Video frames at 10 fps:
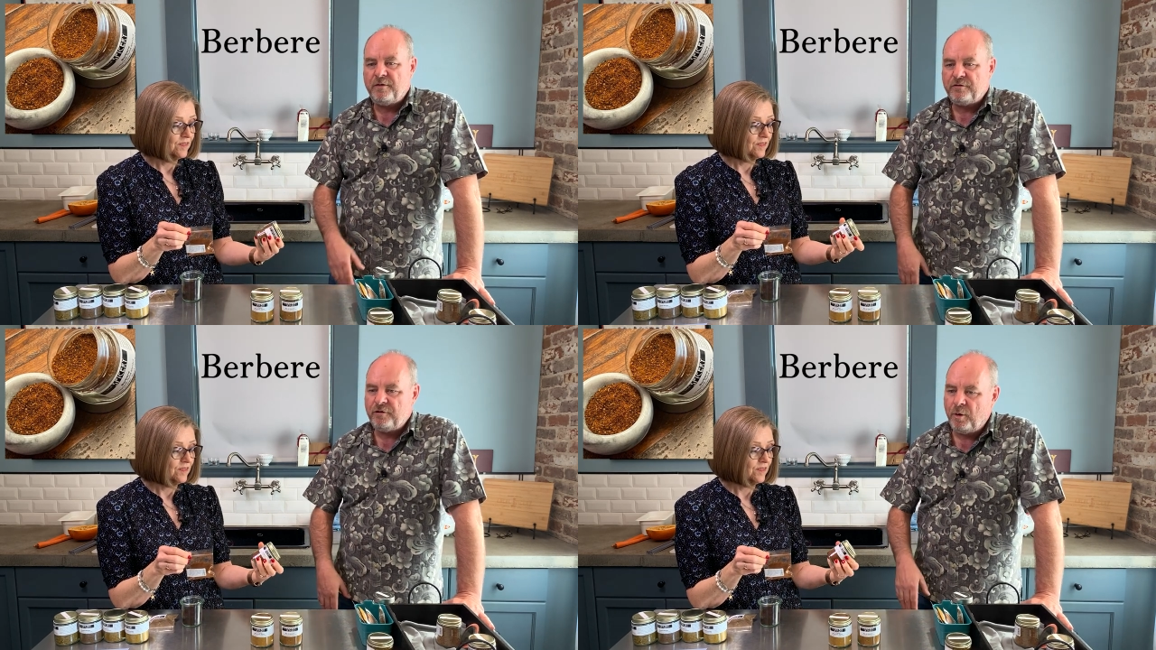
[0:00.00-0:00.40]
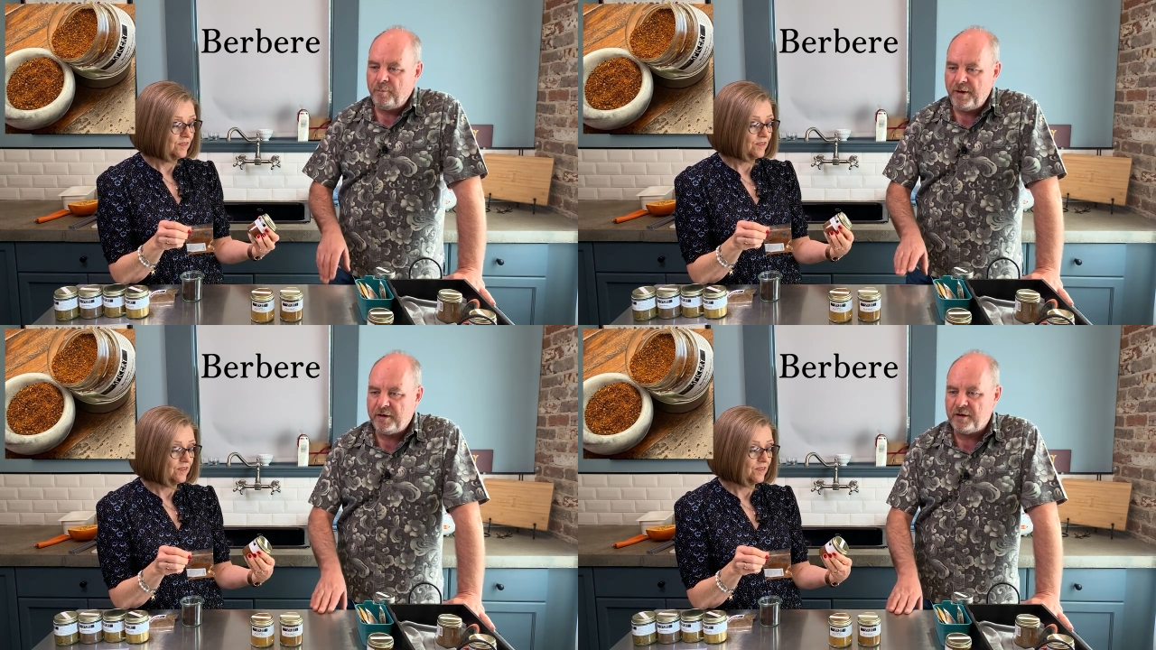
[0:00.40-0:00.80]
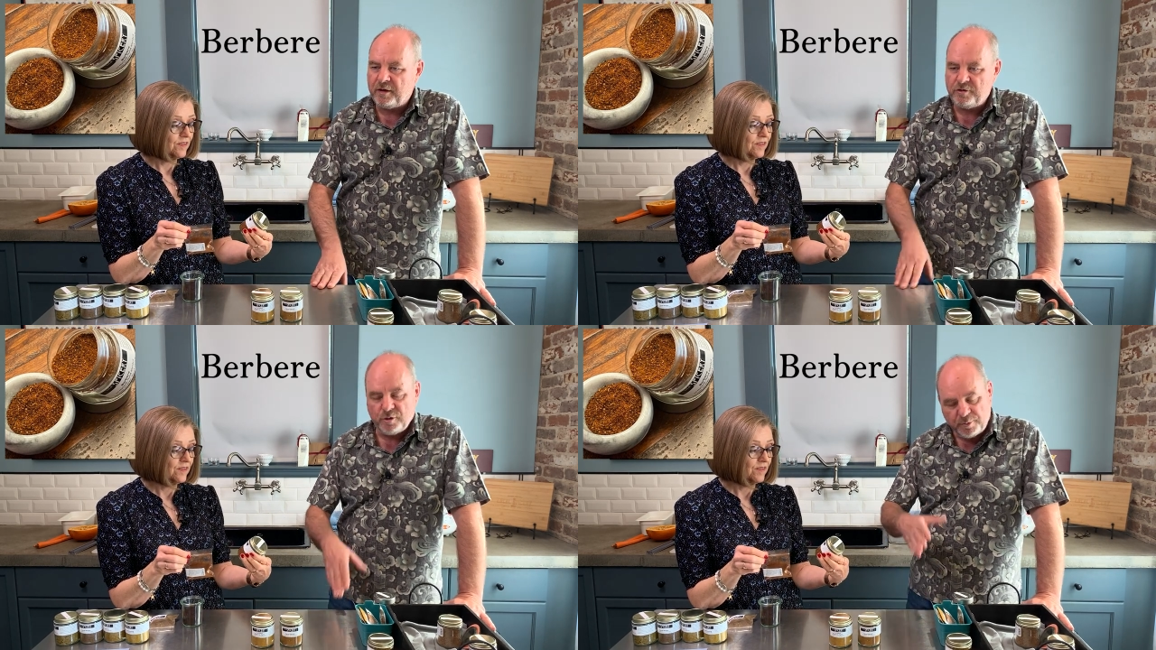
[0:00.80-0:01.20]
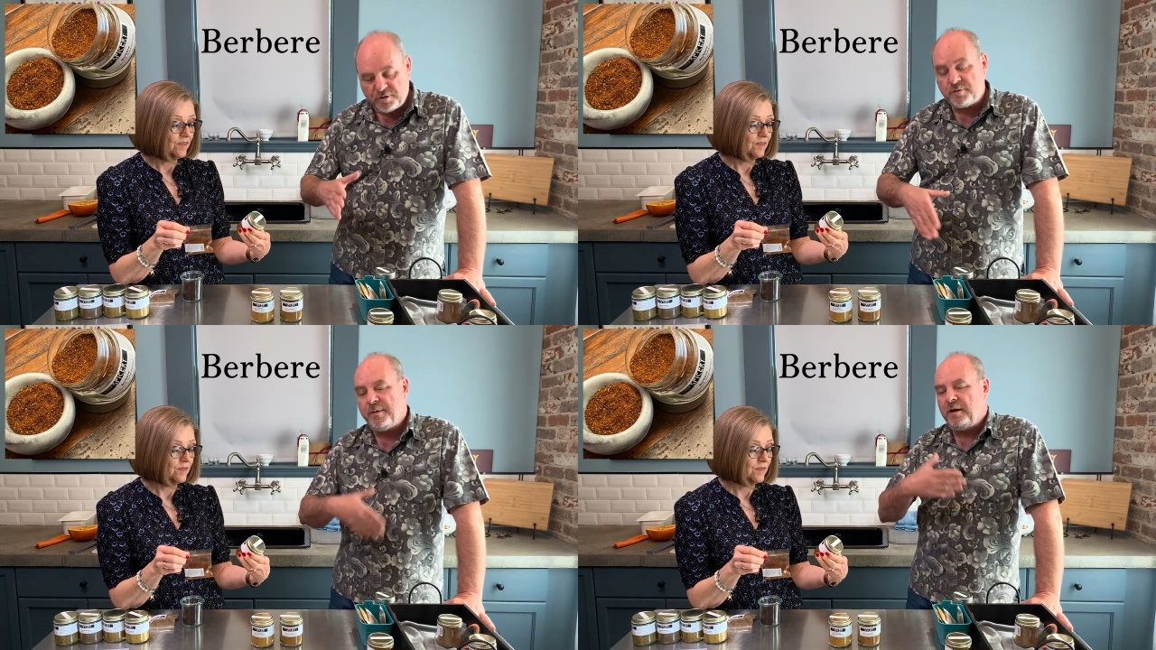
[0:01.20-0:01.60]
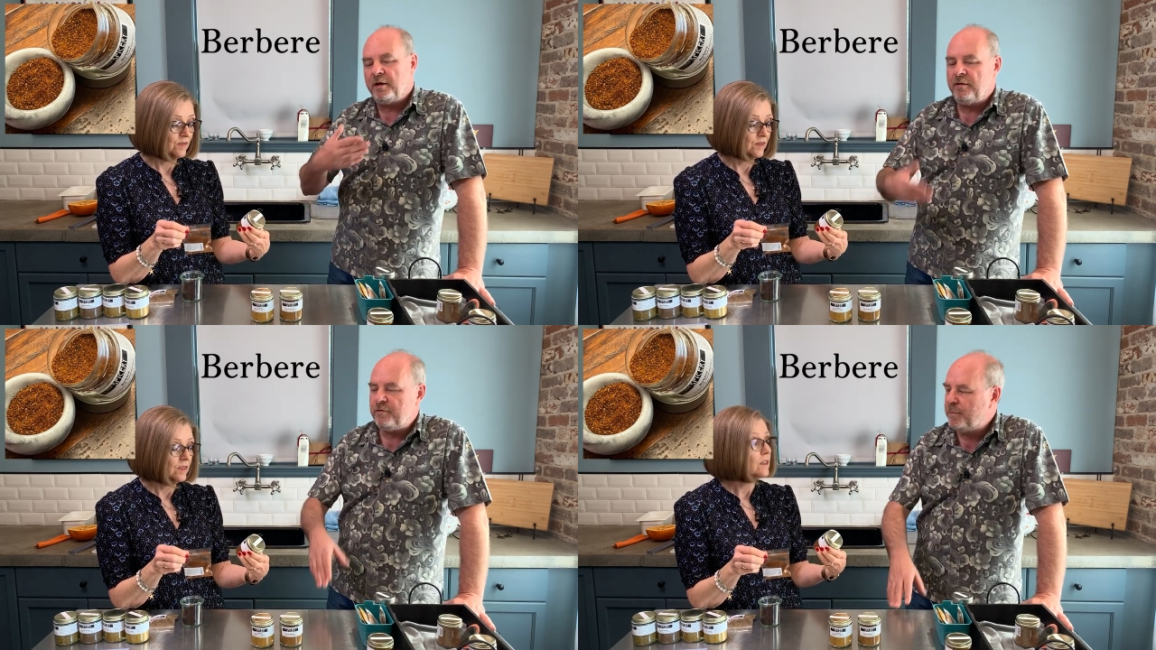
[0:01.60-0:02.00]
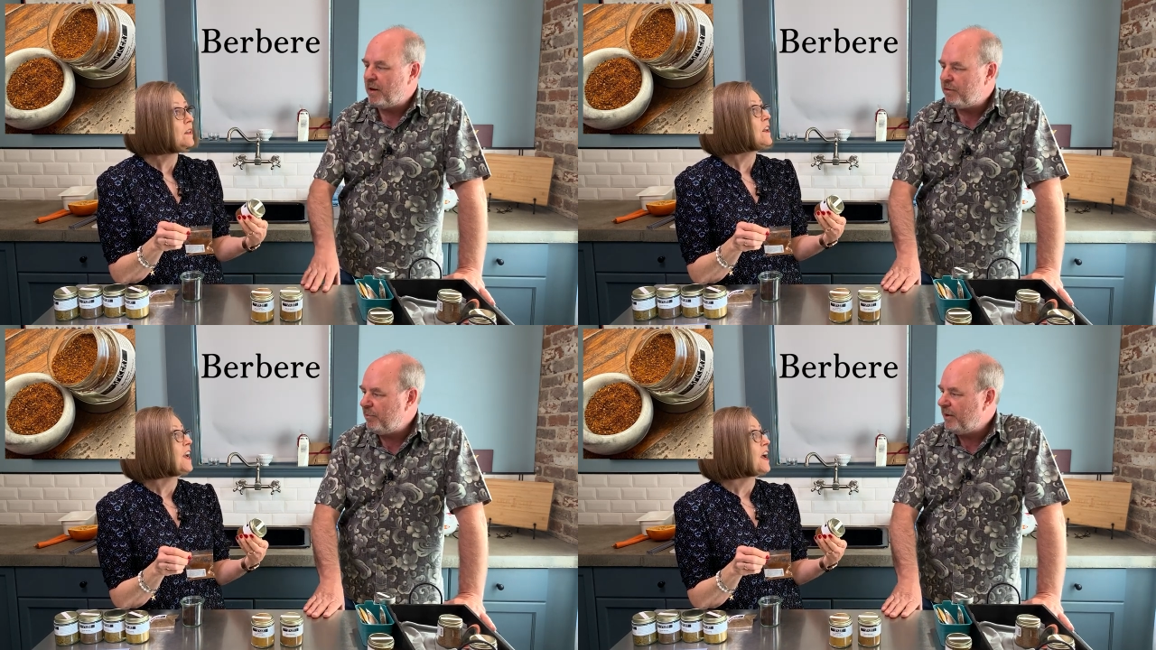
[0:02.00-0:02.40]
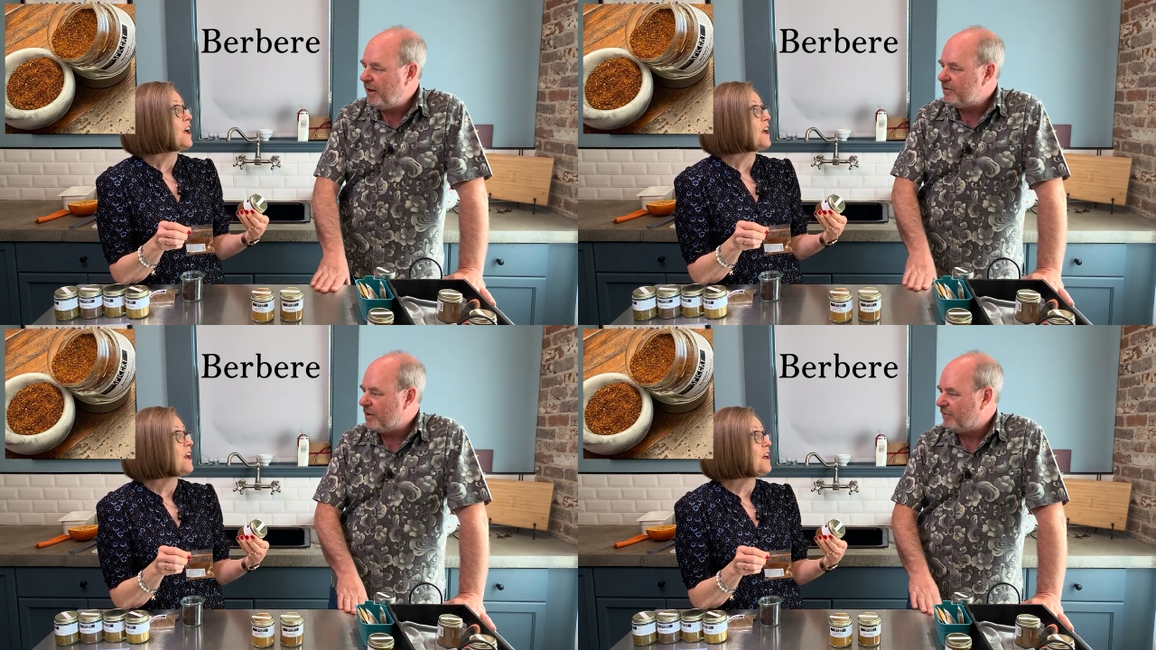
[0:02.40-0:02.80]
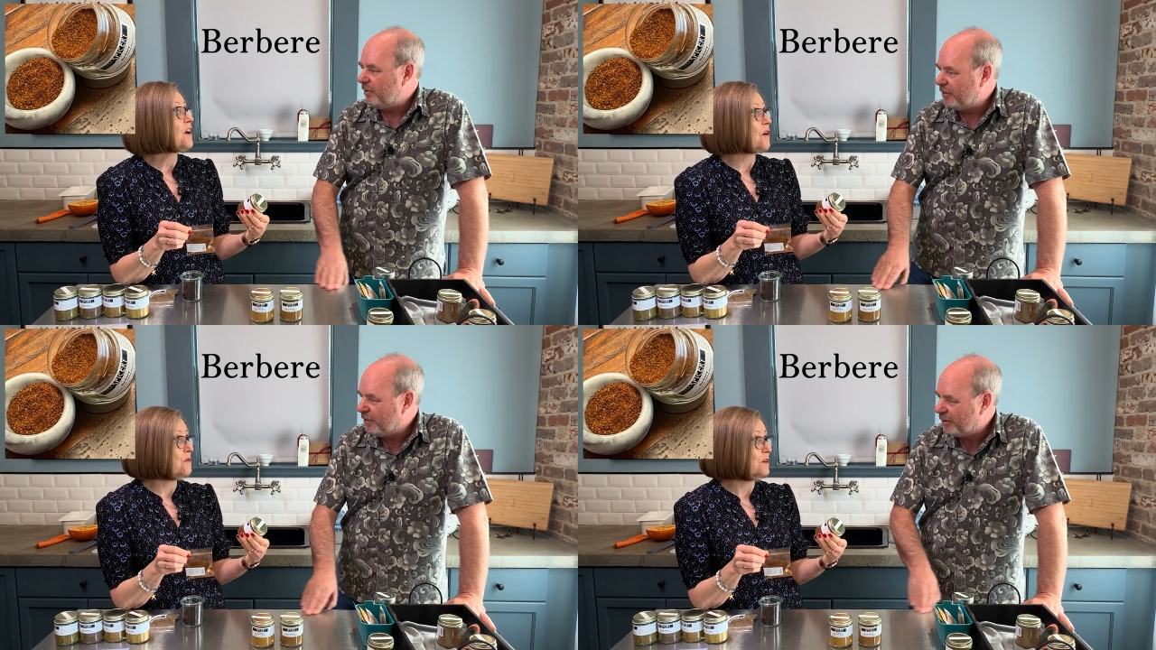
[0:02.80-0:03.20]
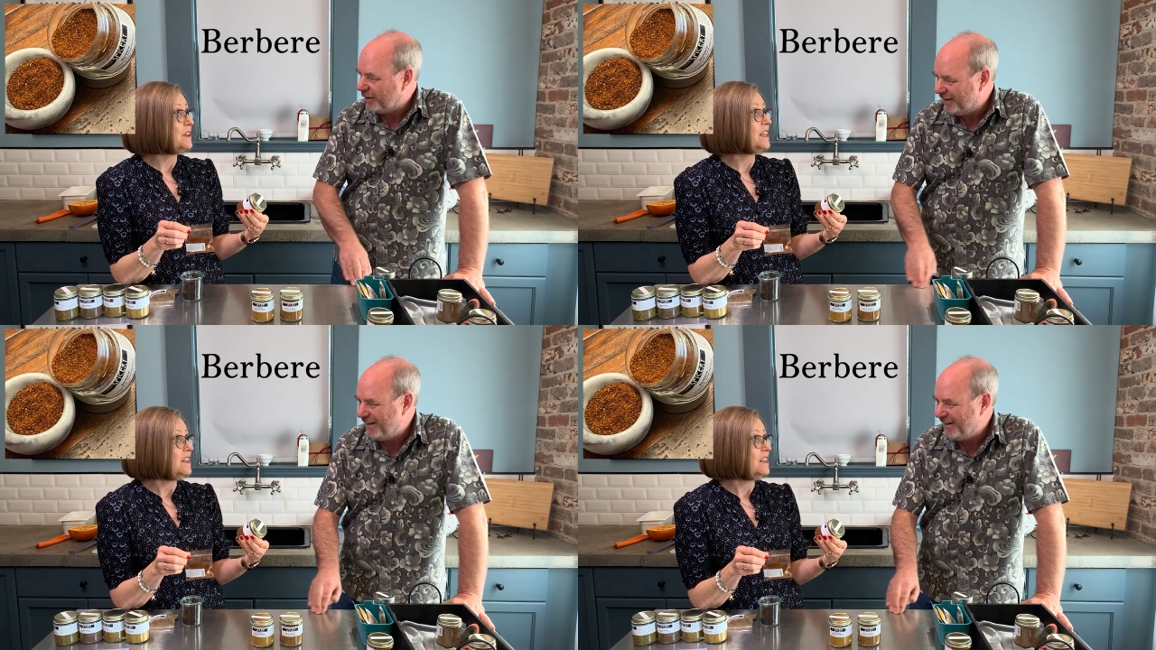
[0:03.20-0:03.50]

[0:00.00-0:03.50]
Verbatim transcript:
Speaker 1: don't make it because you'll be smelling it for about three days after you. Oh, really? It.